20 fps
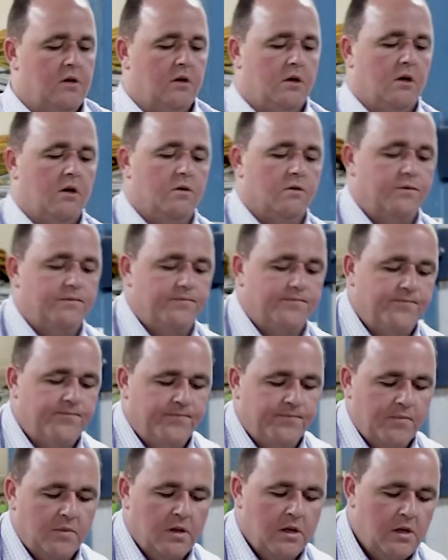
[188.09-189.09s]
Cool.
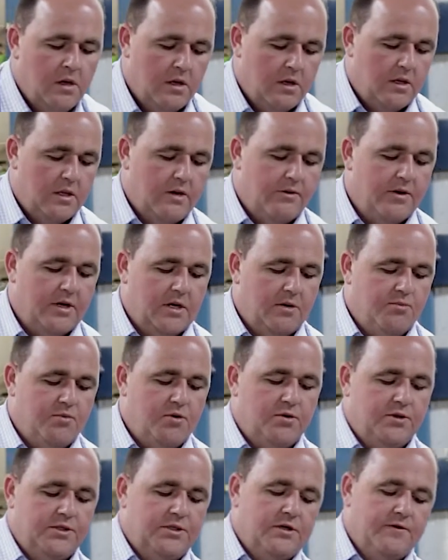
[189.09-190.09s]
Now we're going to pull
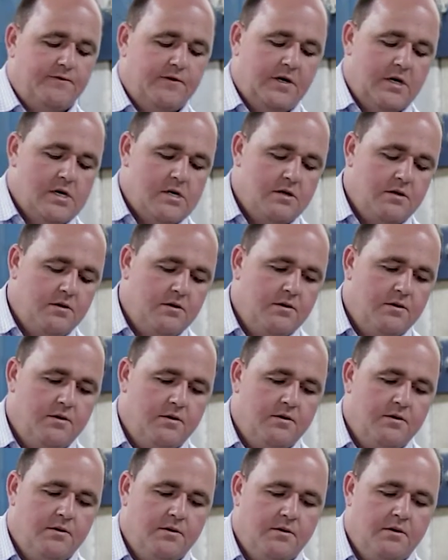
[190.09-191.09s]
this off again,
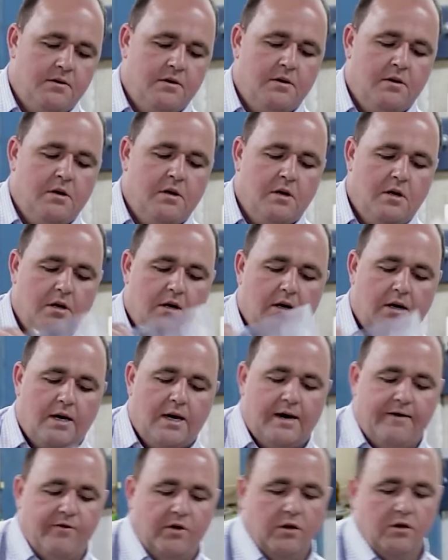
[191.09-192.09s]

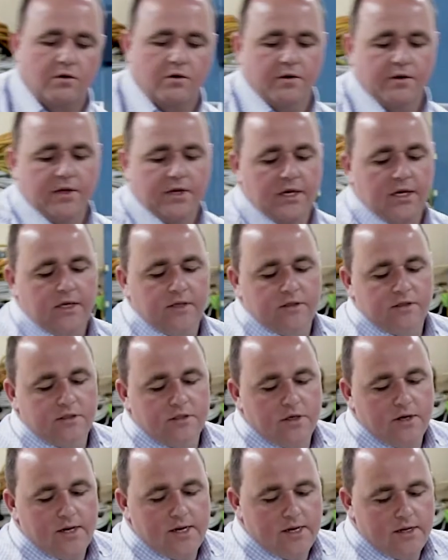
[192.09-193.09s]
have a look on the
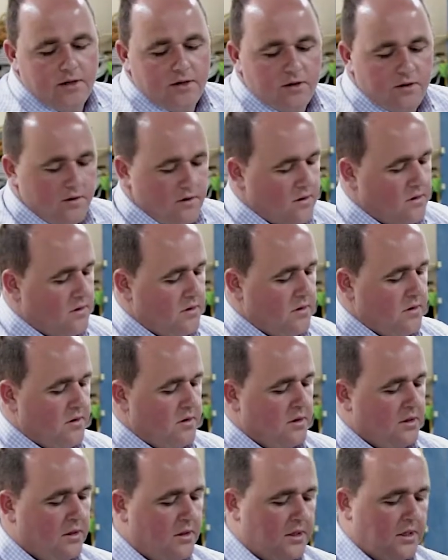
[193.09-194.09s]
inside
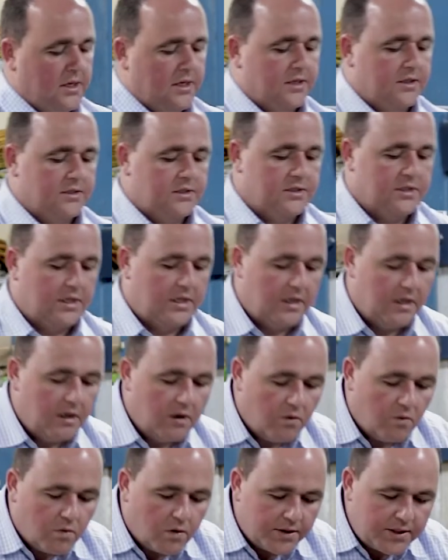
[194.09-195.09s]
and see
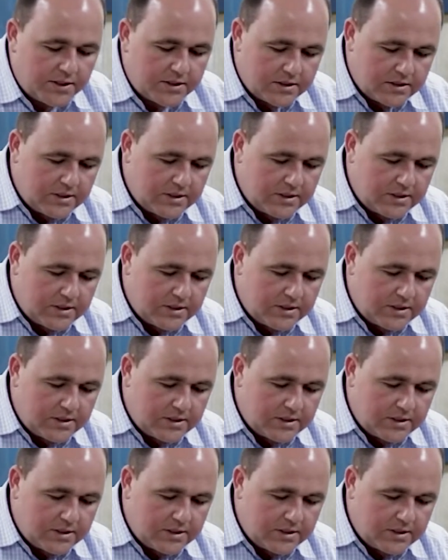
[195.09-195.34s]
what it's